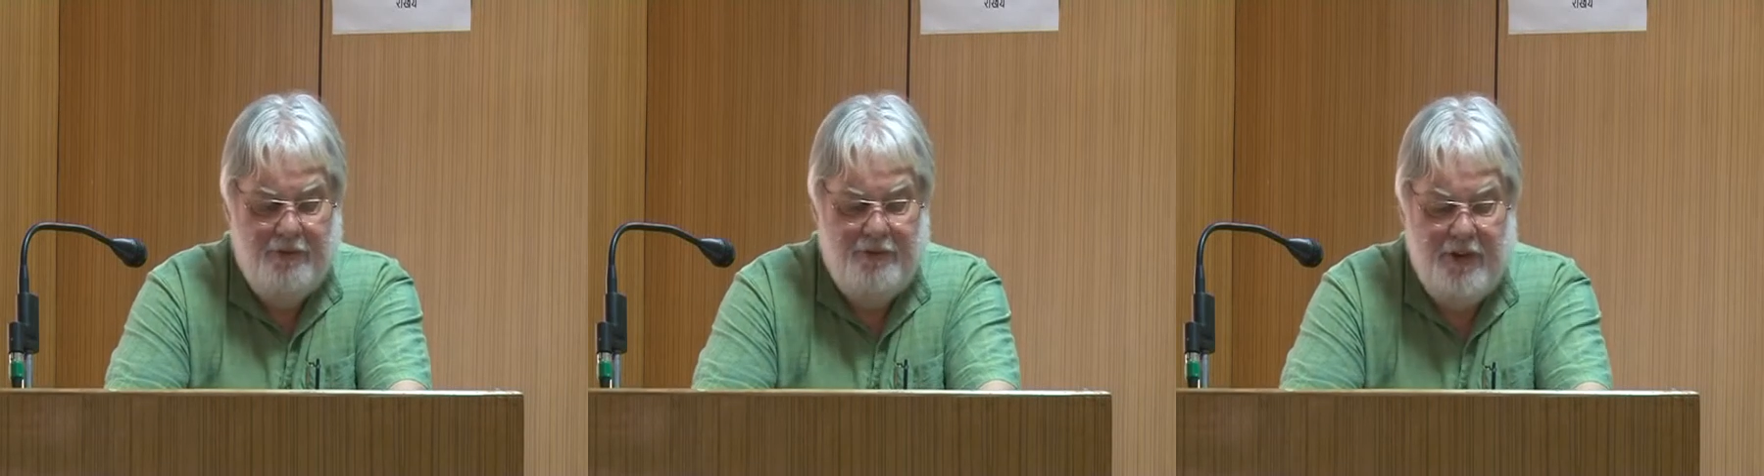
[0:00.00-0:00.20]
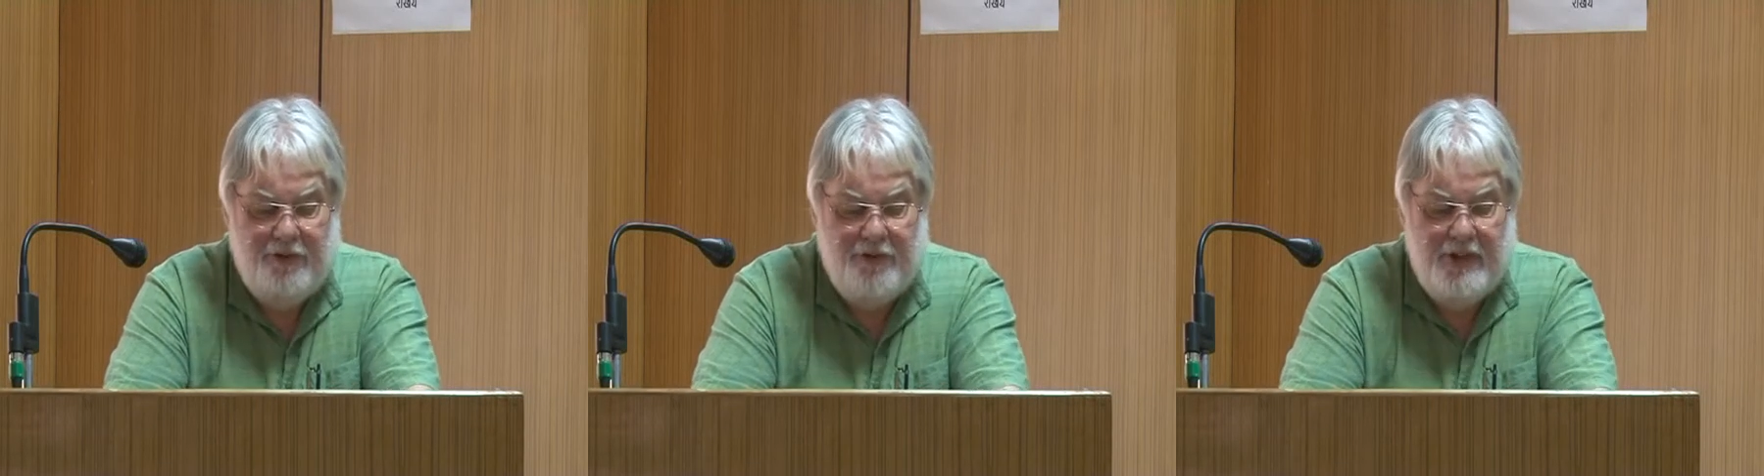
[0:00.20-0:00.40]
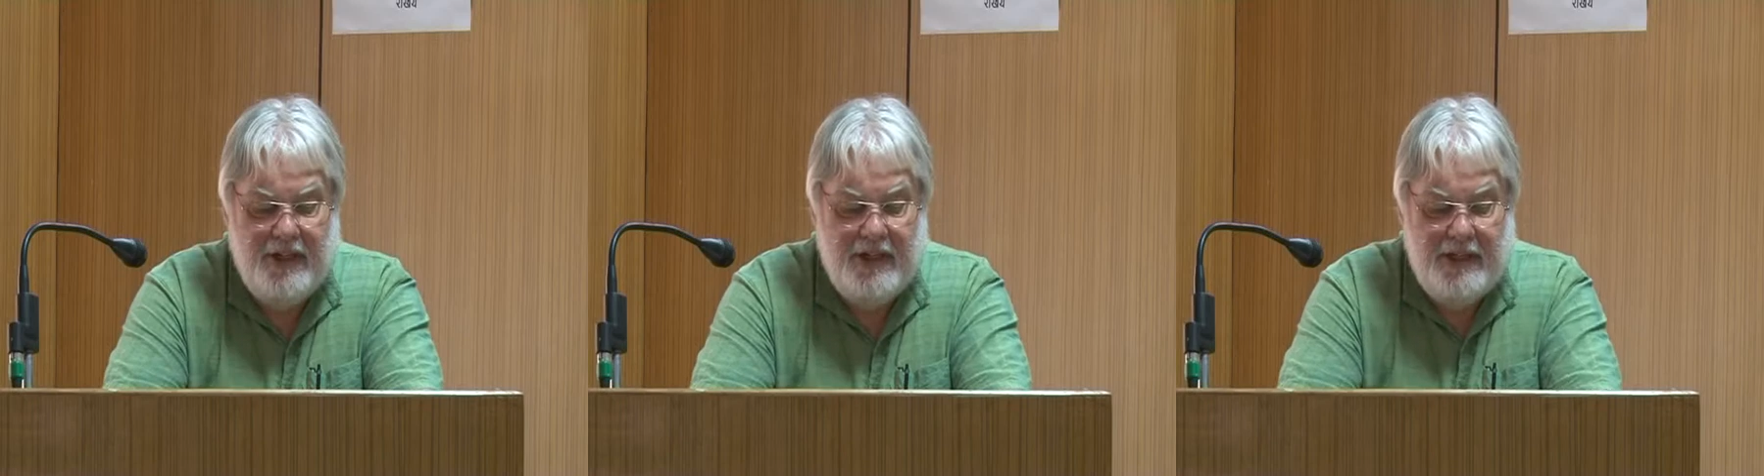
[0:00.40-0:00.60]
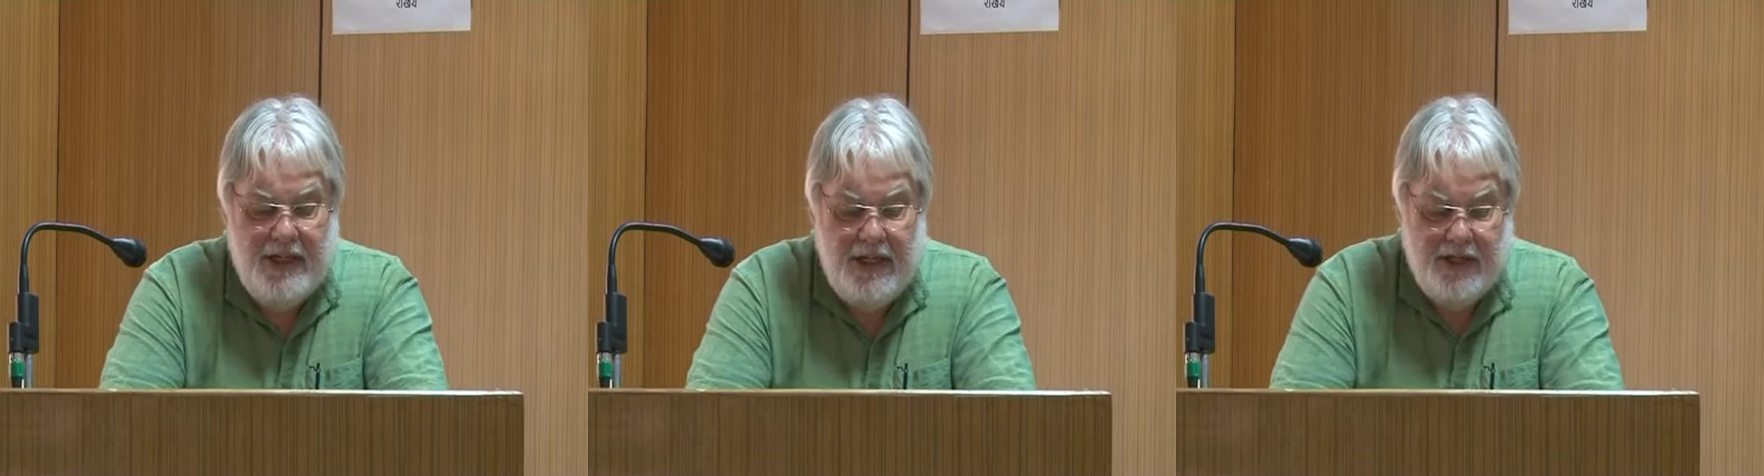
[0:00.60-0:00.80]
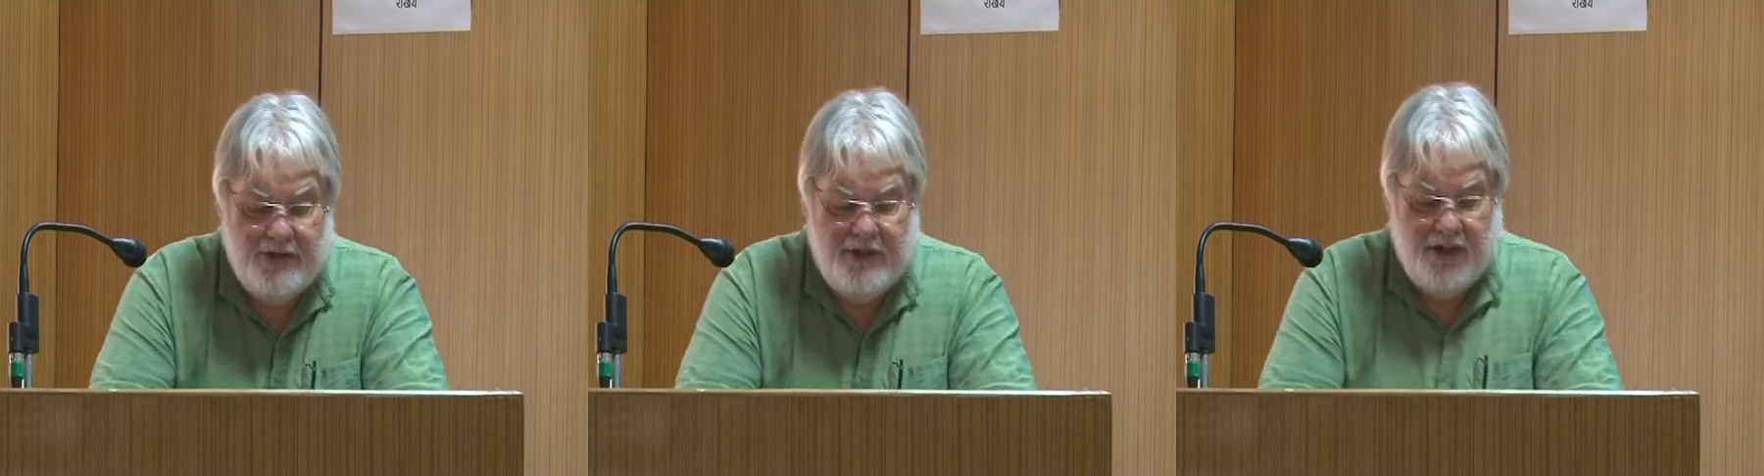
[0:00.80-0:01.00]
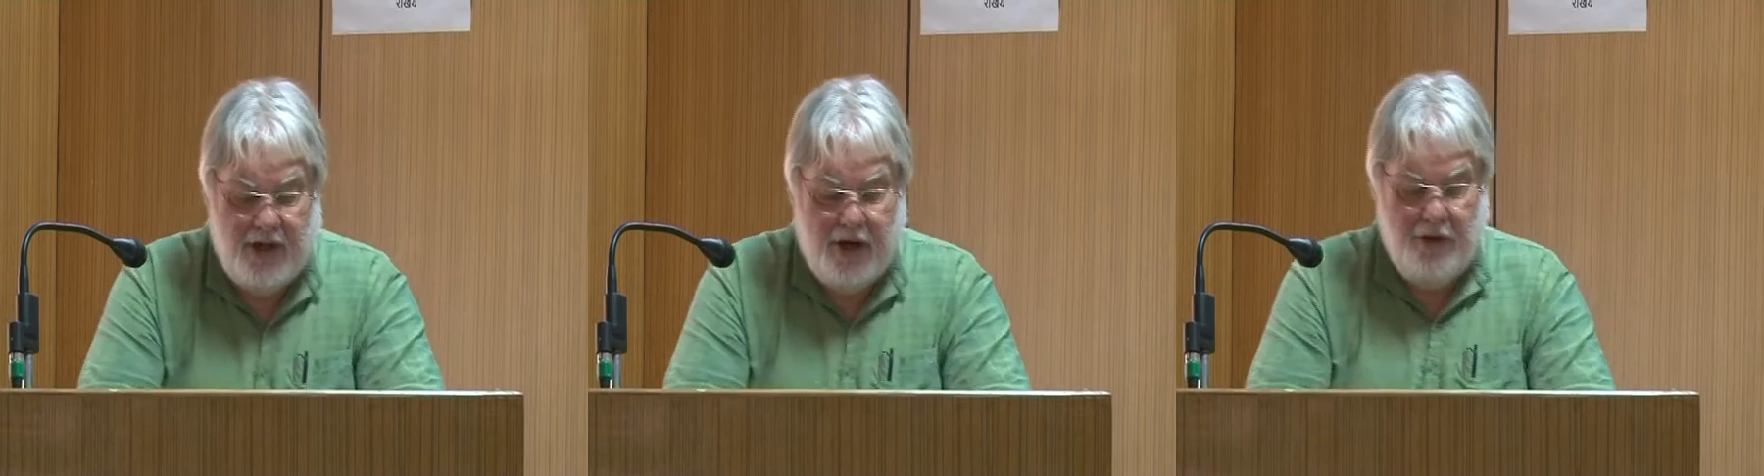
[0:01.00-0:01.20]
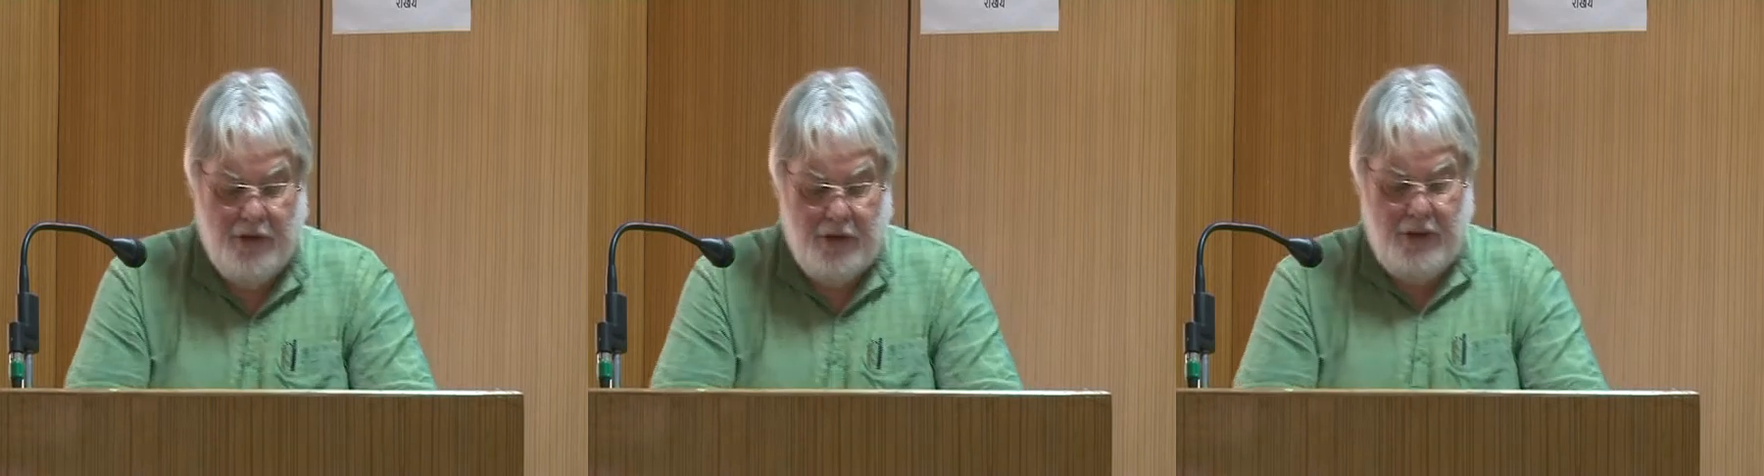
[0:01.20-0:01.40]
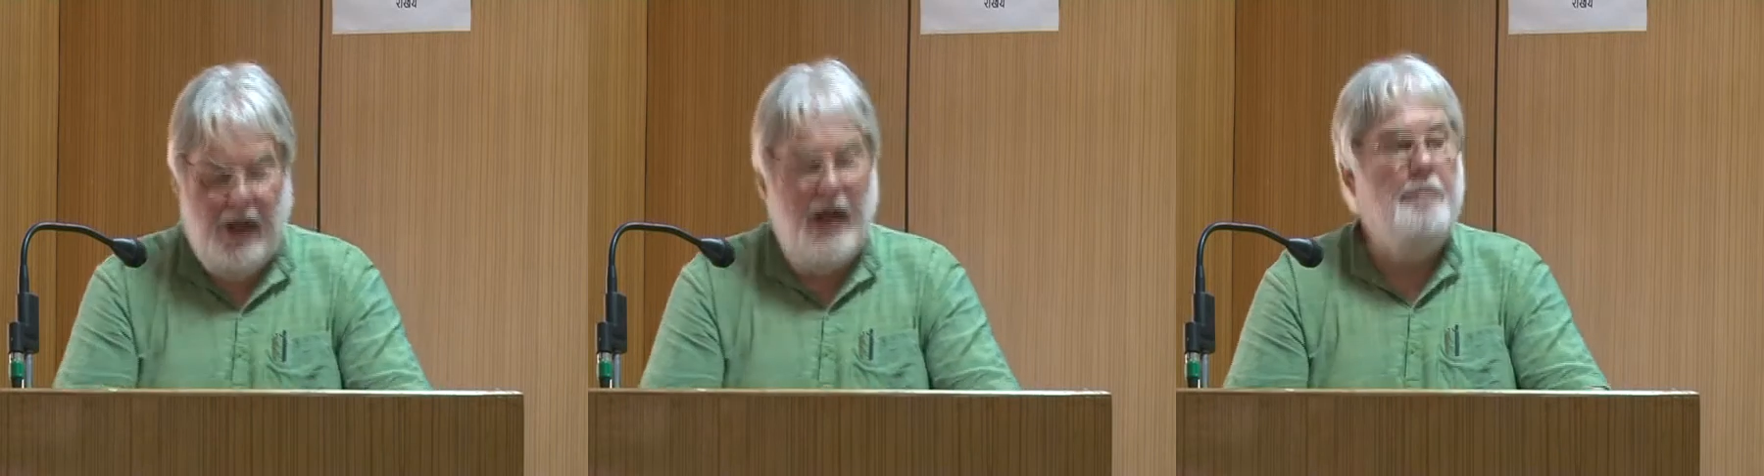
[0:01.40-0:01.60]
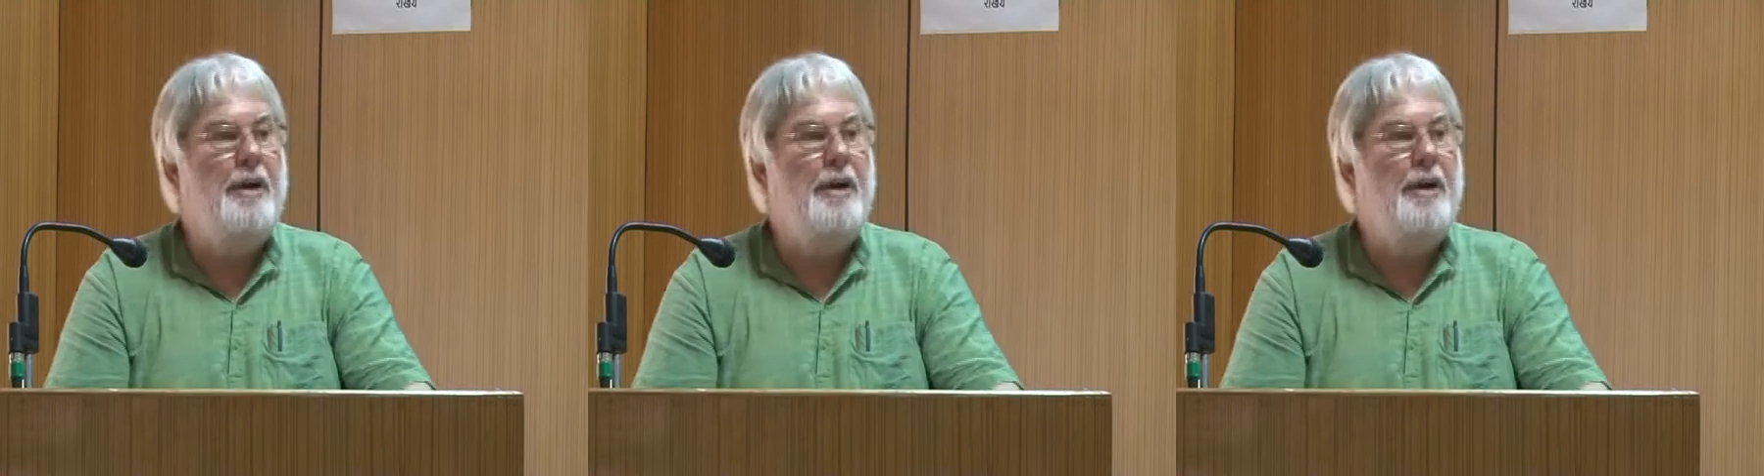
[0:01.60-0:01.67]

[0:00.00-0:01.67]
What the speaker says: 15 years ago,